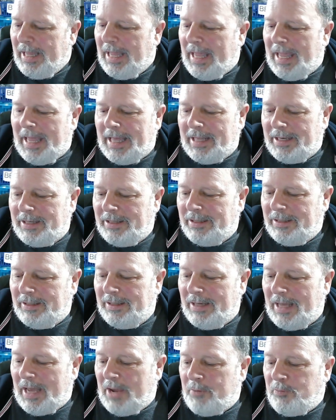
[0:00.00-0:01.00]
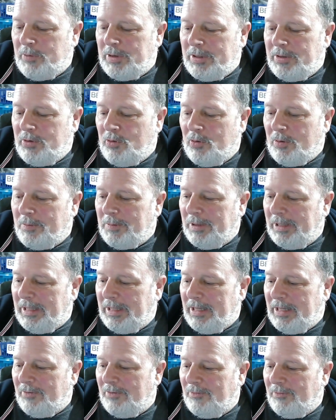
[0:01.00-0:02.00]
And I wouldn't
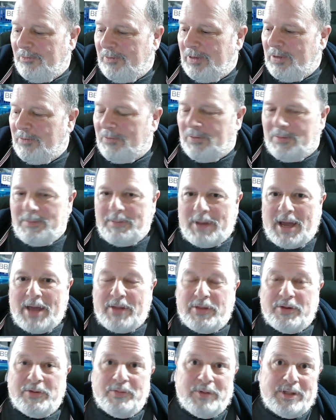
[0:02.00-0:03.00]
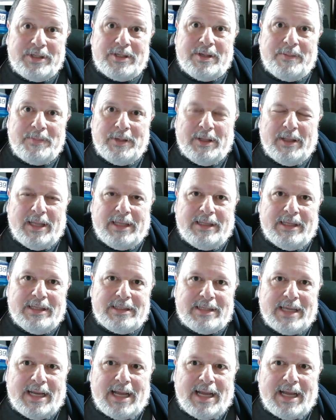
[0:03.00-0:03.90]
normally have even bothered with something like this.